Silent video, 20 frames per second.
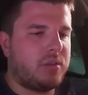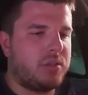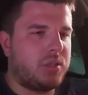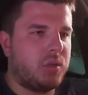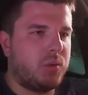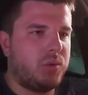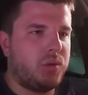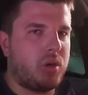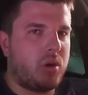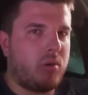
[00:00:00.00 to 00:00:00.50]

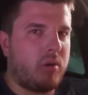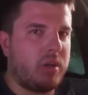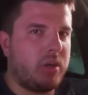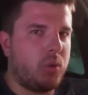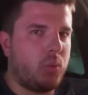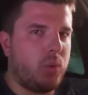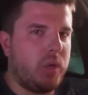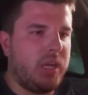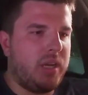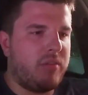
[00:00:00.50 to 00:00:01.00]
So during
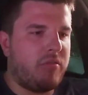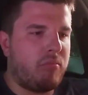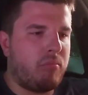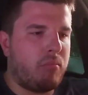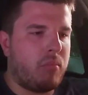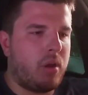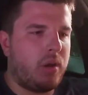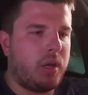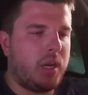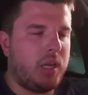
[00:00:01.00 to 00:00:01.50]
the week,
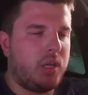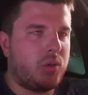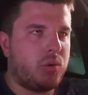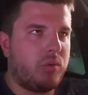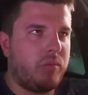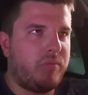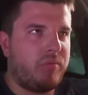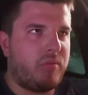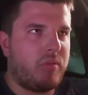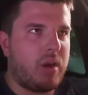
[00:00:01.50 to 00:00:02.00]
from Monday
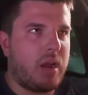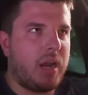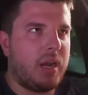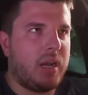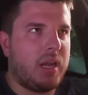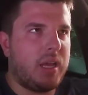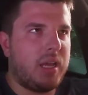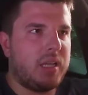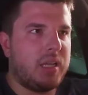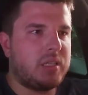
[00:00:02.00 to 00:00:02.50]
through
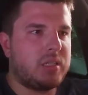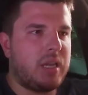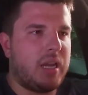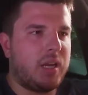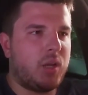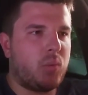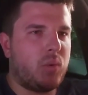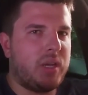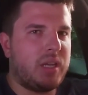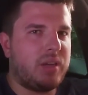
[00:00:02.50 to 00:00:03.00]
Friday, it's
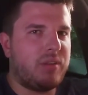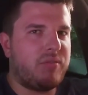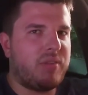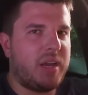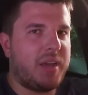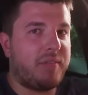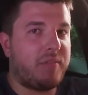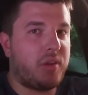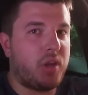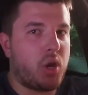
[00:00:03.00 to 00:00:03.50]
like
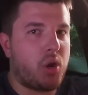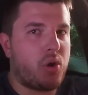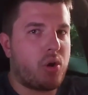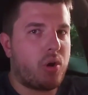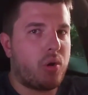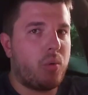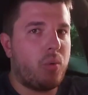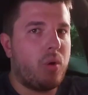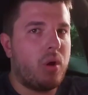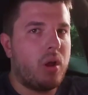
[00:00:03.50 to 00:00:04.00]

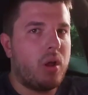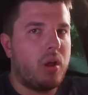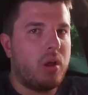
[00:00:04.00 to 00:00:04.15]
€25